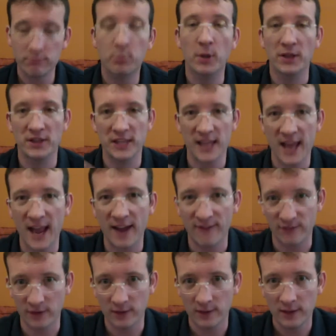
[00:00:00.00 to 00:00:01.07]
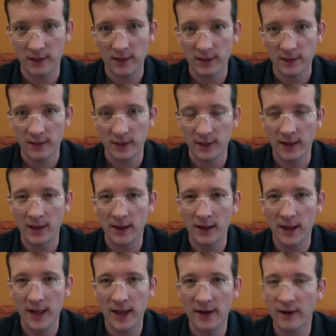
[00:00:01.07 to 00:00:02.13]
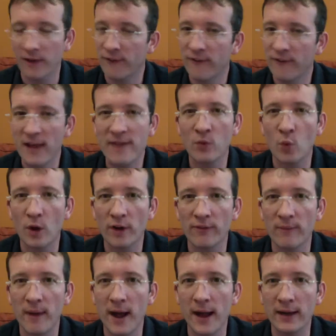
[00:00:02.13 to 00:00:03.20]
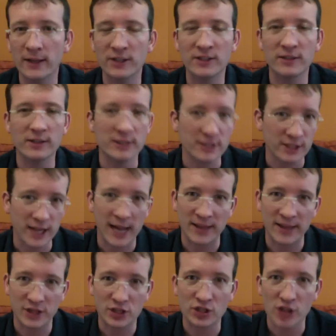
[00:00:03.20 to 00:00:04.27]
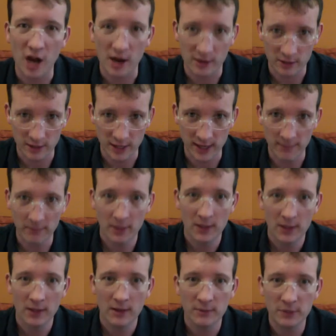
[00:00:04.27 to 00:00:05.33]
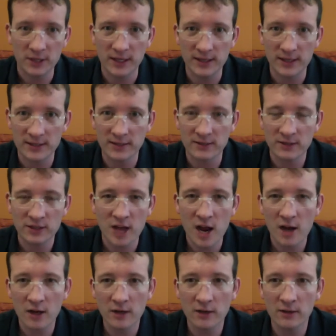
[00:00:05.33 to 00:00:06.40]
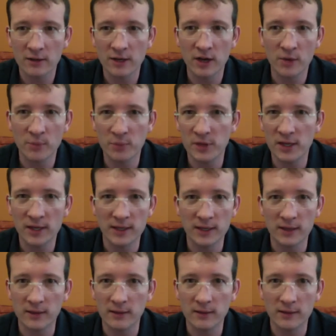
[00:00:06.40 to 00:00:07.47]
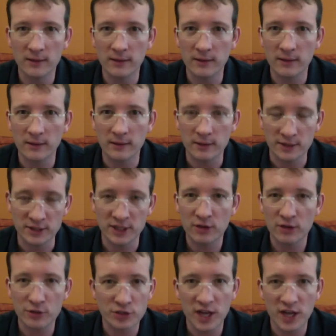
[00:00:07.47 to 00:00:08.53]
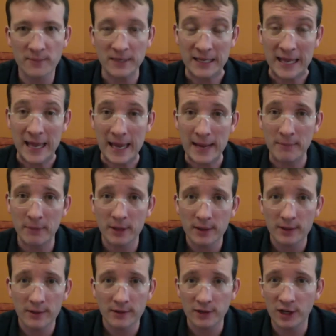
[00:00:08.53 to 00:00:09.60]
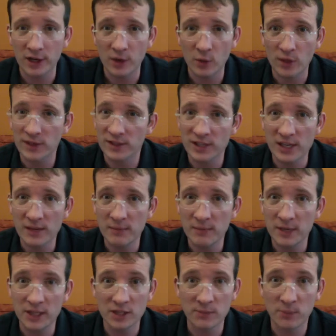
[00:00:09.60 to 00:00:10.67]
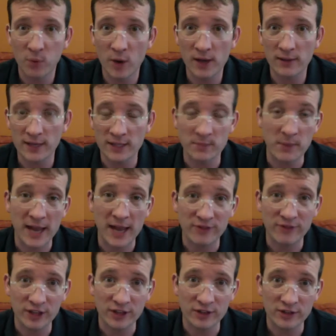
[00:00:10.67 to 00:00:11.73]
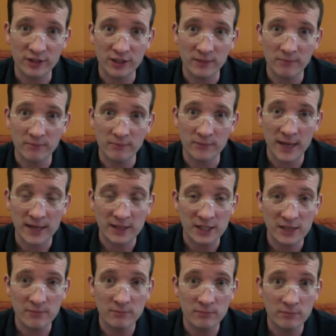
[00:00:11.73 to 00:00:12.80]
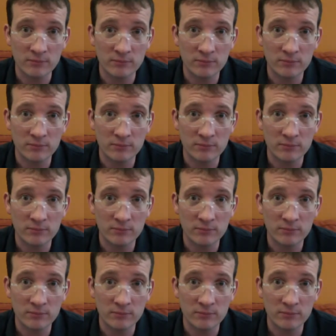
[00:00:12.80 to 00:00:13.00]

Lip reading: but the effort. And a favorite one of mine is at the soccer game. Because soccer, being a zero-sum game, one team gets a point that's bad for the other team. That team